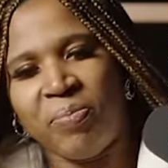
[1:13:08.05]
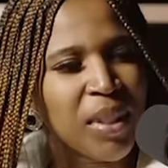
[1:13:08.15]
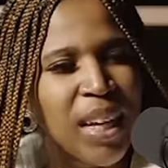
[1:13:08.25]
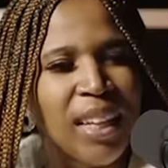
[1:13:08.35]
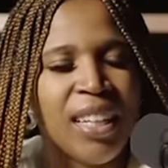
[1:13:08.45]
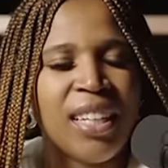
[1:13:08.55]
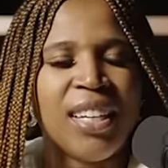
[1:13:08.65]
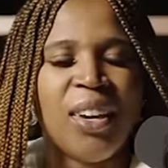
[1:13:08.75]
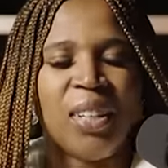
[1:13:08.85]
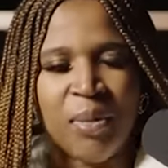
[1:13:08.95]
Kelly
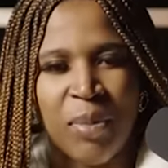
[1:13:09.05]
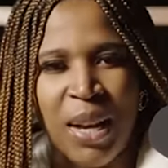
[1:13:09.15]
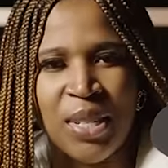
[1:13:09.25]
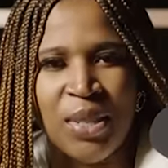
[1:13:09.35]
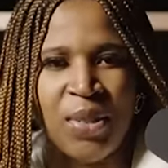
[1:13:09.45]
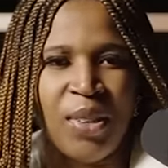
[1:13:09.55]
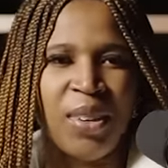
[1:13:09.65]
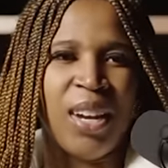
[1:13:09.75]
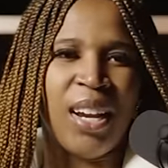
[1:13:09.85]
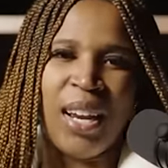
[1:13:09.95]
That's on funny. the Bachelor
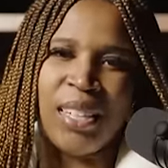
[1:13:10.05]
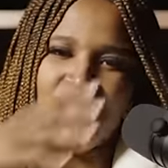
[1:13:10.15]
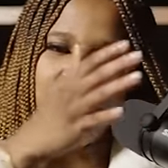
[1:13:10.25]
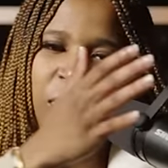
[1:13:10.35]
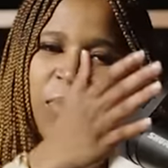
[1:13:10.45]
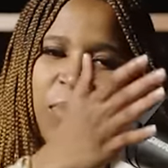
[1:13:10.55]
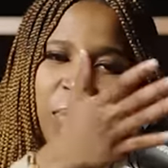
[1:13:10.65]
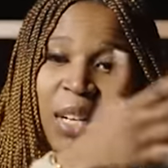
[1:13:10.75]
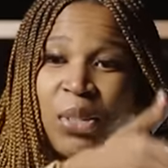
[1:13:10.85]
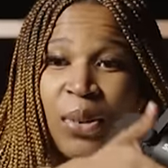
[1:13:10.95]
and I just
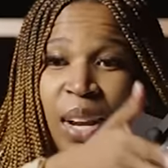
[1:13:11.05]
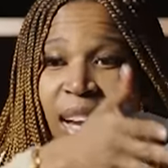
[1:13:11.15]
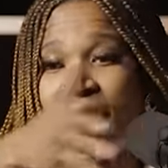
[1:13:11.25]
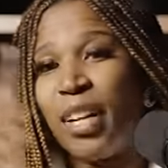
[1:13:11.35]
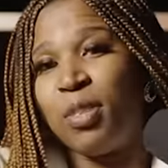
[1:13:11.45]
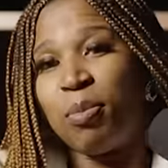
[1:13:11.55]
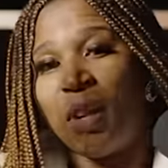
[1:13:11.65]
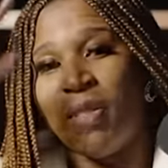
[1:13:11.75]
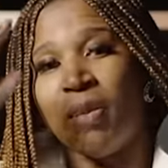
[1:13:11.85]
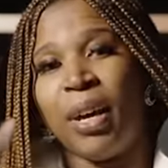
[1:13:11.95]
Bachelorette and I just bring
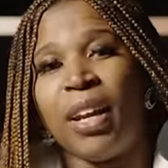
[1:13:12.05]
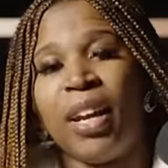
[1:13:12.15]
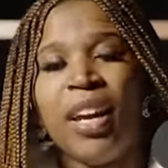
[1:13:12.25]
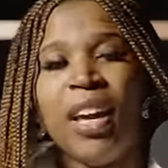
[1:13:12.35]
everybody